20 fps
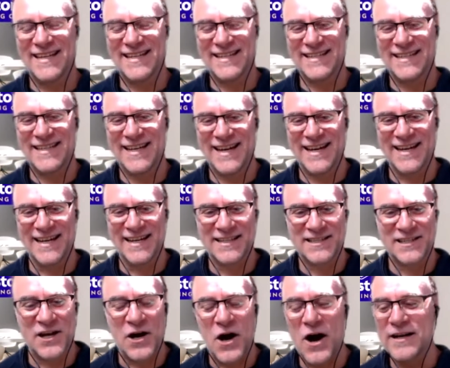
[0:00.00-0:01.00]
Yeah,
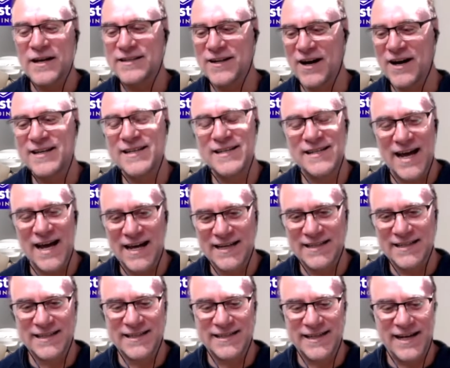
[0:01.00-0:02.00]
so I, I didn't
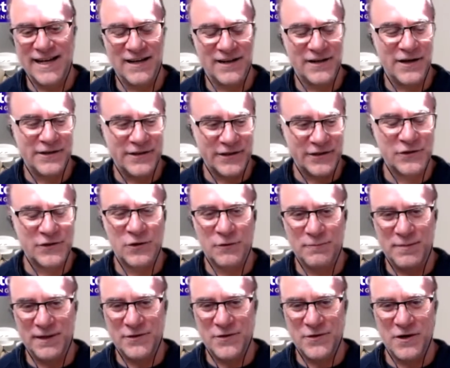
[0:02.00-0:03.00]
understand. Like, I just saw
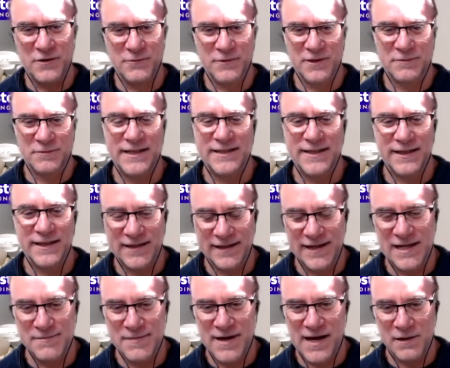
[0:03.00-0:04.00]
Bitcoin was basically
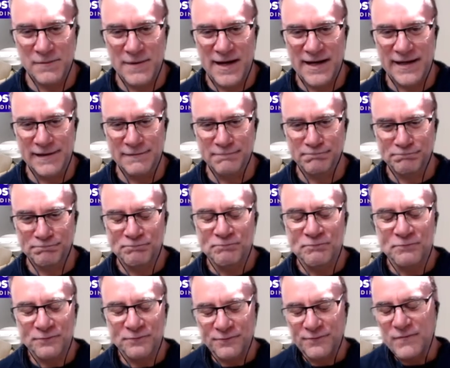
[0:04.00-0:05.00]
email money.
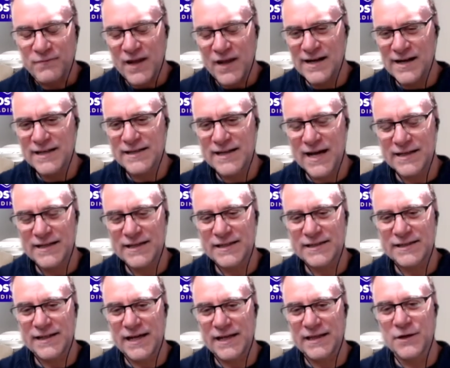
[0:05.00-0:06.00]
Yep. I didn't
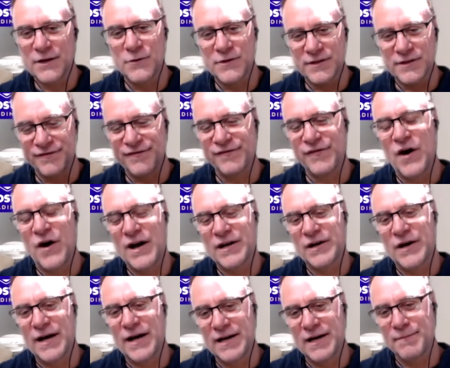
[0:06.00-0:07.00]
understand there was a
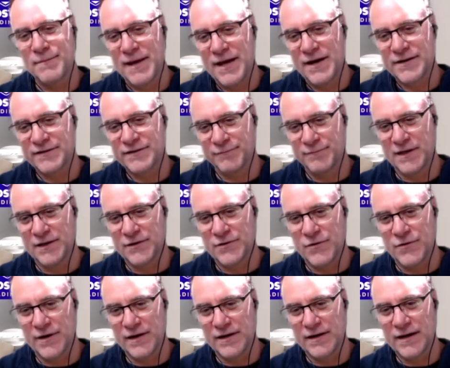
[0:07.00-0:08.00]
finite amount of
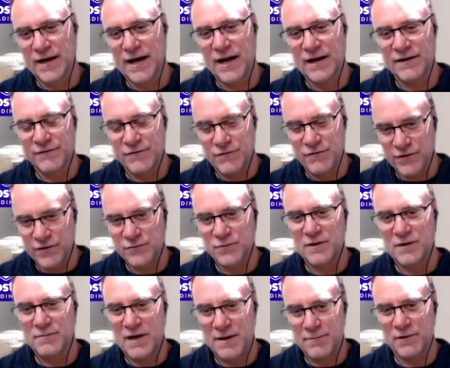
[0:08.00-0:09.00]
Bitcoin. And of course, when
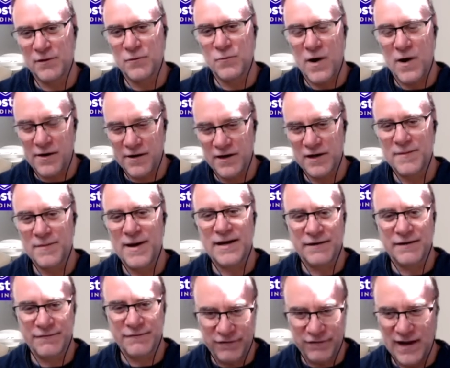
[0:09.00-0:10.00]
people are worried about
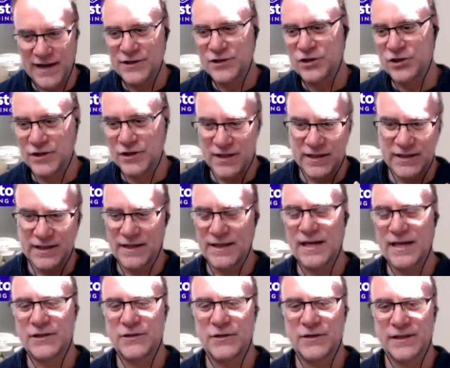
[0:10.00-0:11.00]
inflation and, and
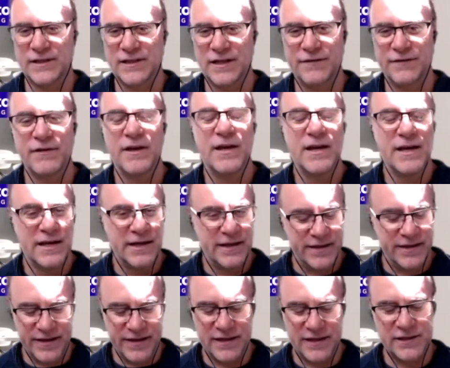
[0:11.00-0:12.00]
that sort of stuff,
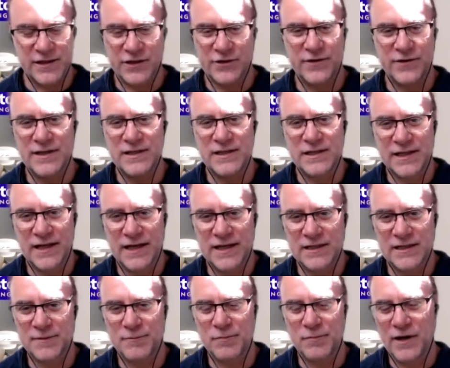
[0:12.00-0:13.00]
things that are in scarce
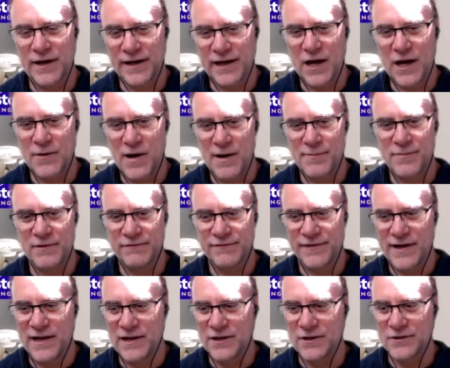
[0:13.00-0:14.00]
supply go up in
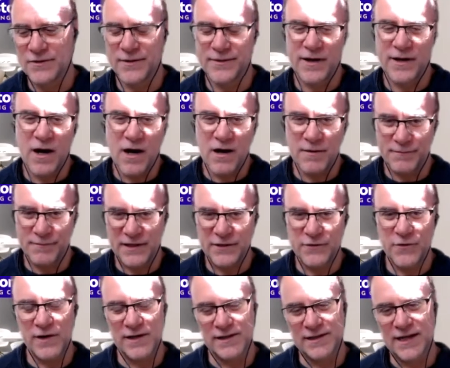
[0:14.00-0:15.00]
value. So, oh,
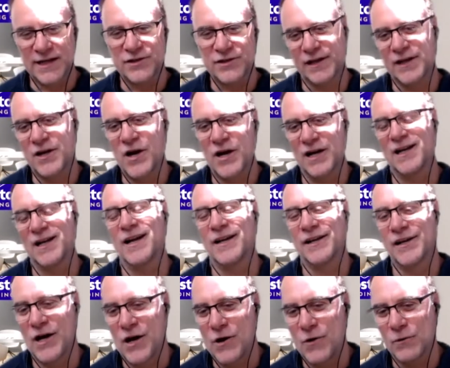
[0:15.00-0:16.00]
Bitcoin's actually kind of like
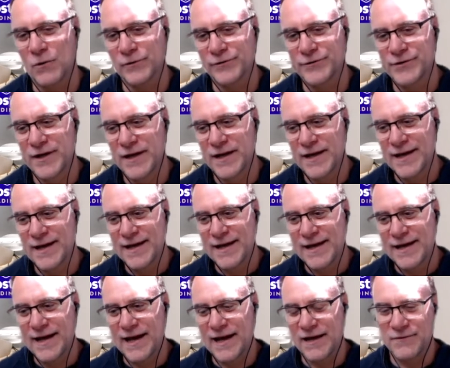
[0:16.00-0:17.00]
gold.
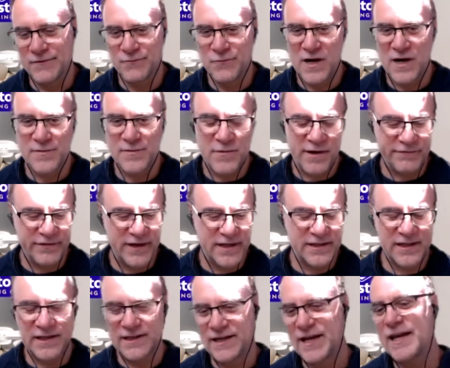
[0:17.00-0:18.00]
And one of my friends
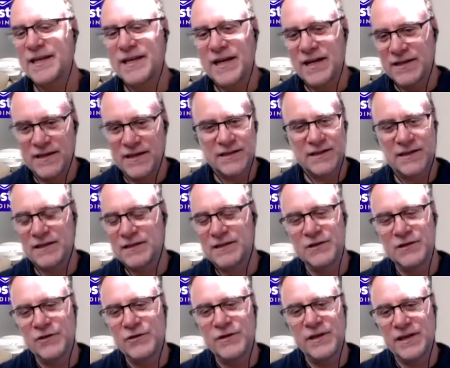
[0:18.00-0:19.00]
said, yeah, yeah, and there's this
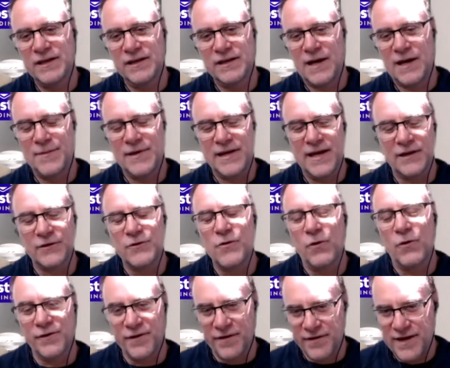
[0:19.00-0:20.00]
new thing coming out
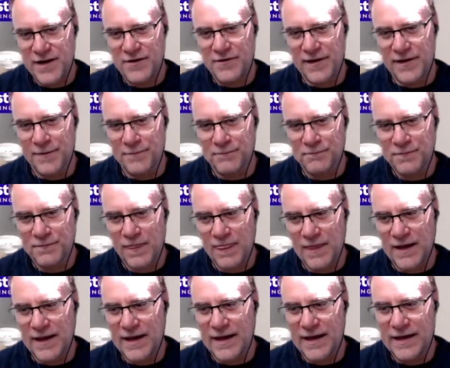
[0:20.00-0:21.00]
called Ethereum.
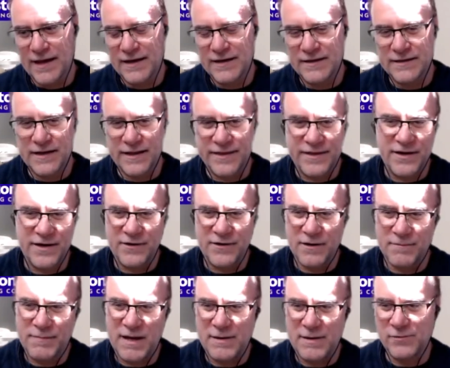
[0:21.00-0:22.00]
And Ethereum,
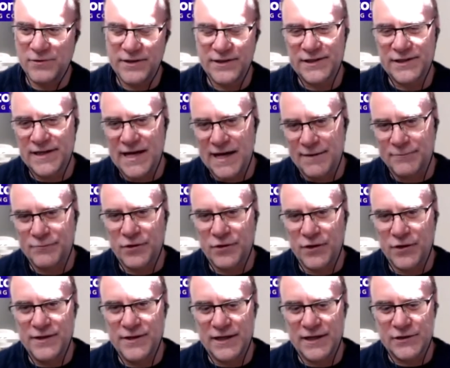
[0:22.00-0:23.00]
people can start
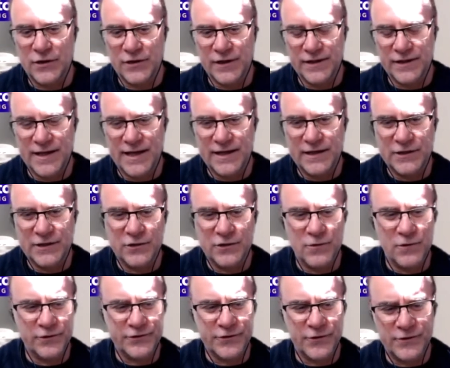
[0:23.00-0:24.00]
projects on it and they can do
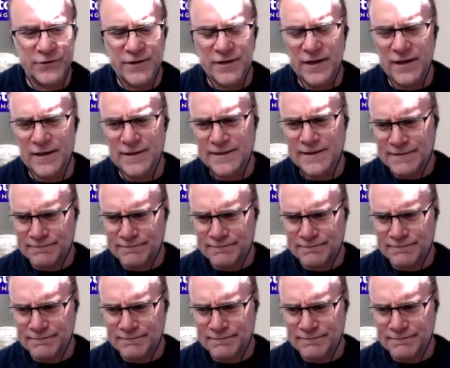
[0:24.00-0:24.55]
all sorts of things.